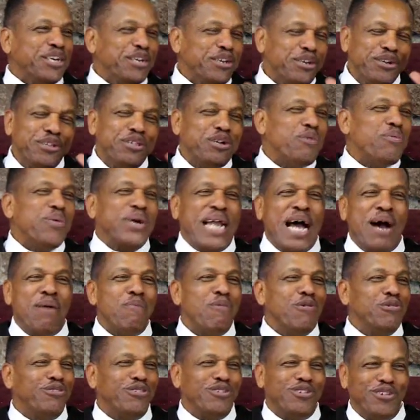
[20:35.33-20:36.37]
You know what I
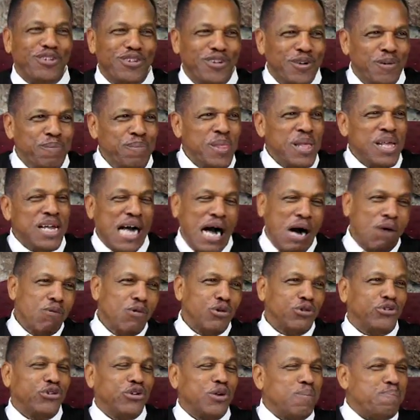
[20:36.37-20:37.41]
want you to do? I
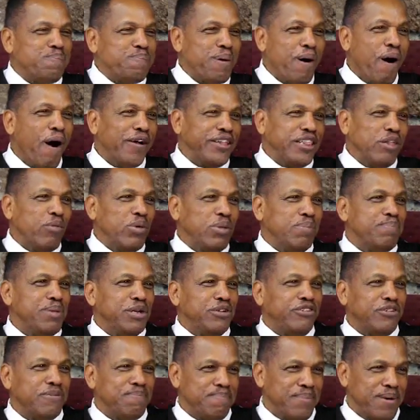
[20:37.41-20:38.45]
want you to partner with
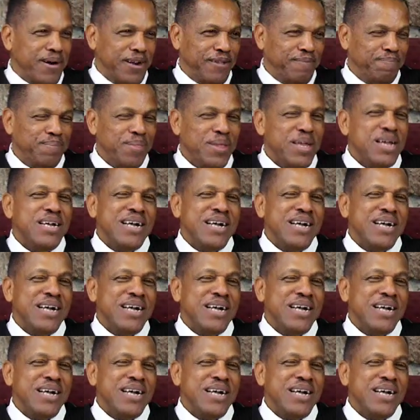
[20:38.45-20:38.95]
Bishop Martin.